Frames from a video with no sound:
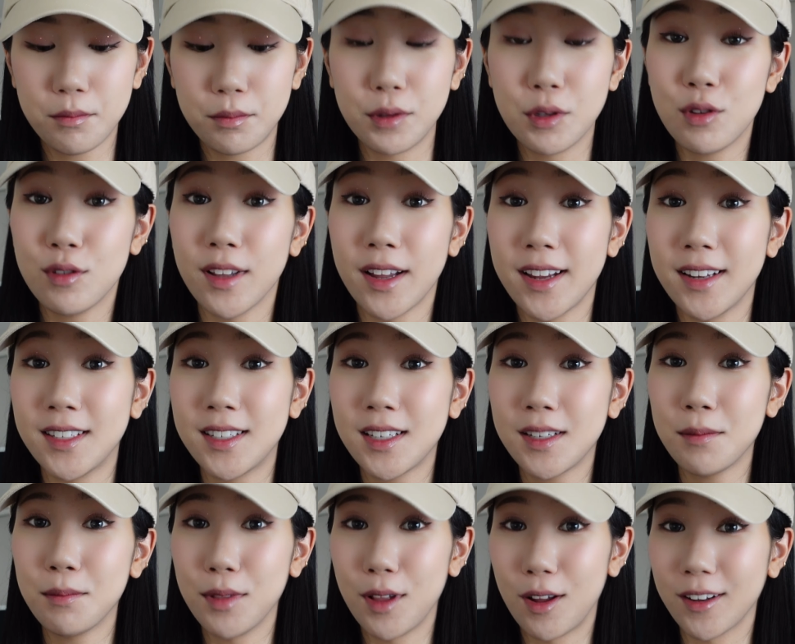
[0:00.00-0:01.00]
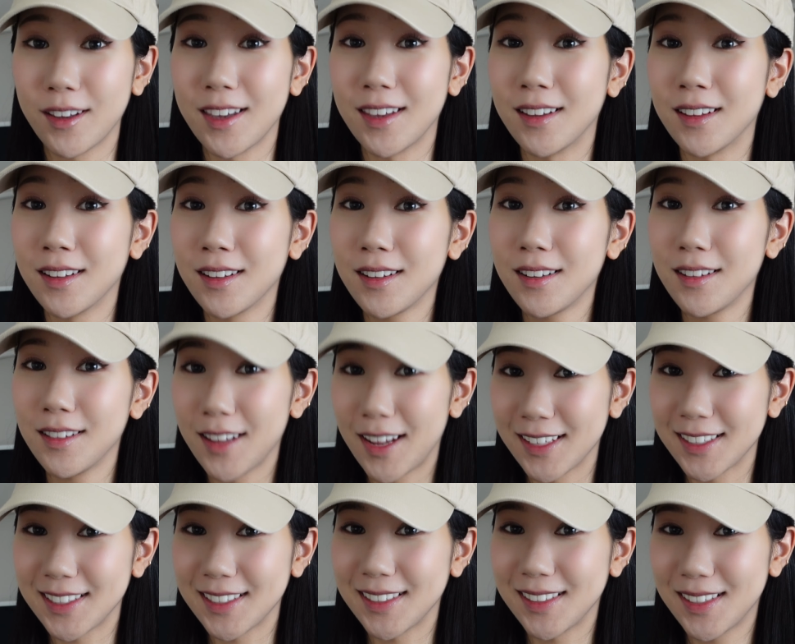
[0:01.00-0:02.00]
blue light blocking
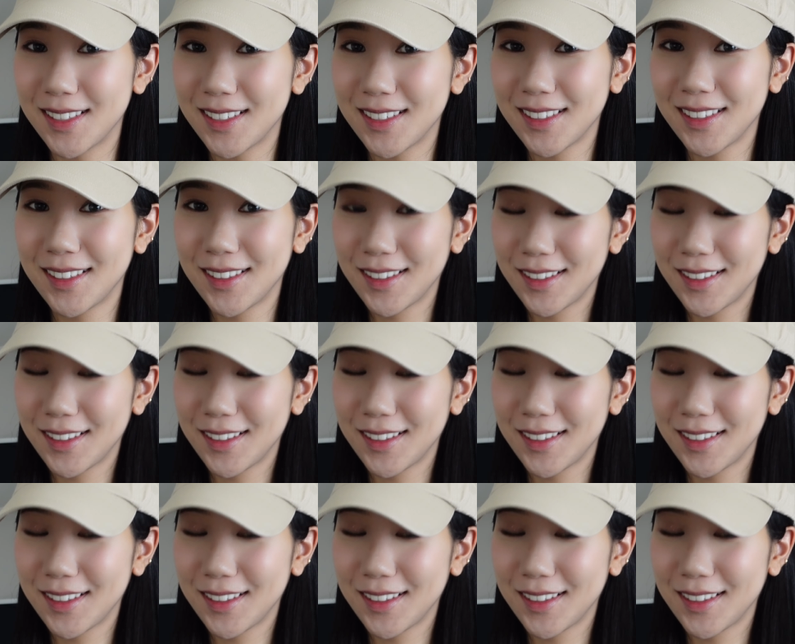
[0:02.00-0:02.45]
glasses.